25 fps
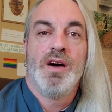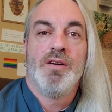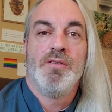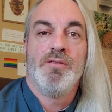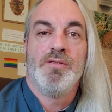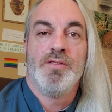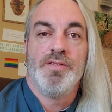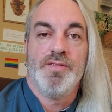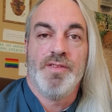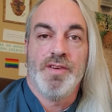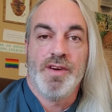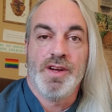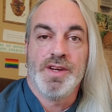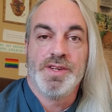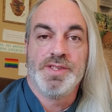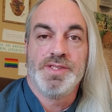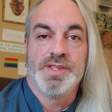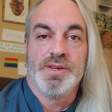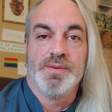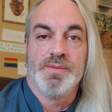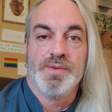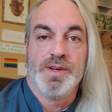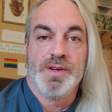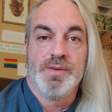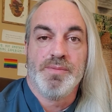with very
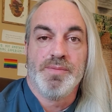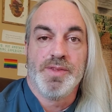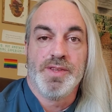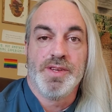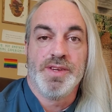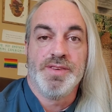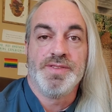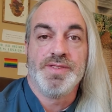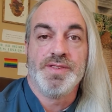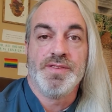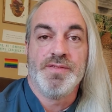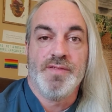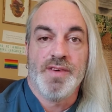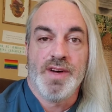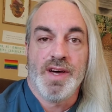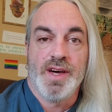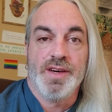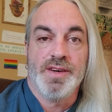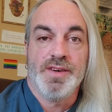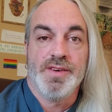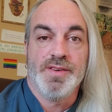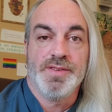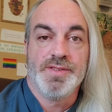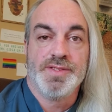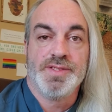similar beliefs and
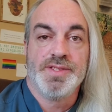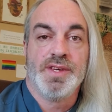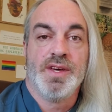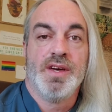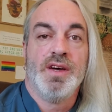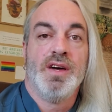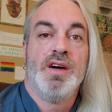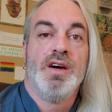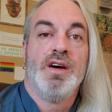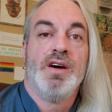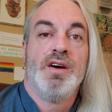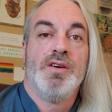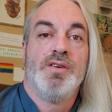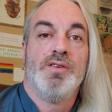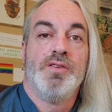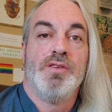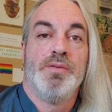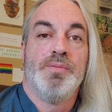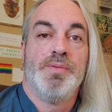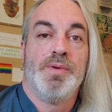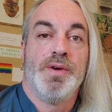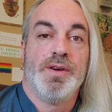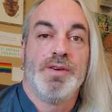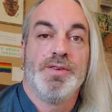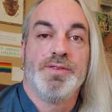values who
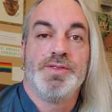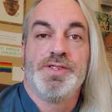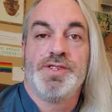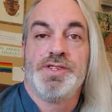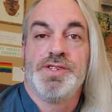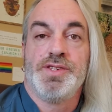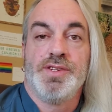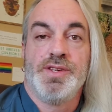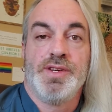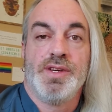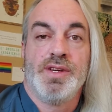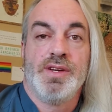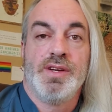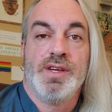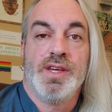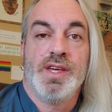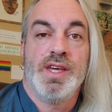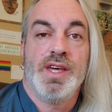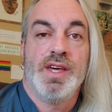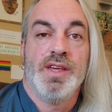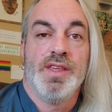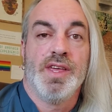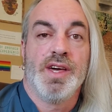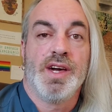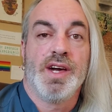approach
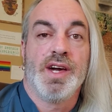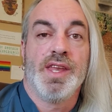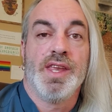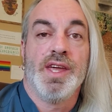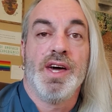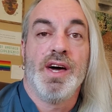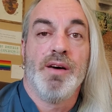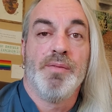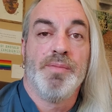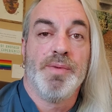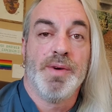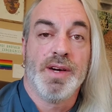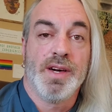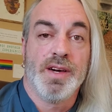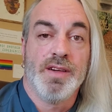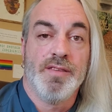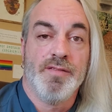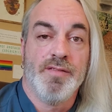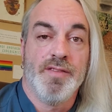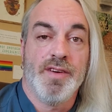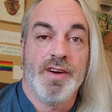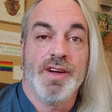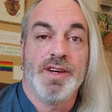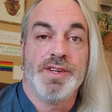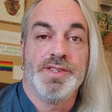healing and helping in
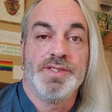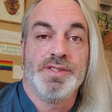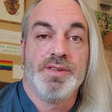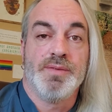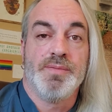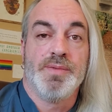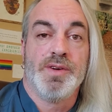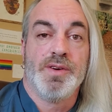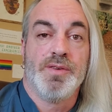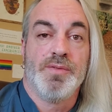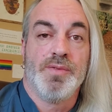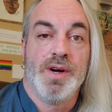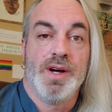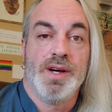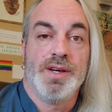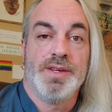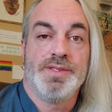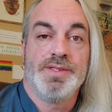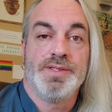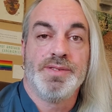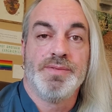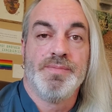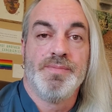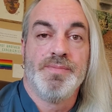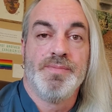very similar
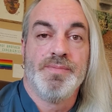ways?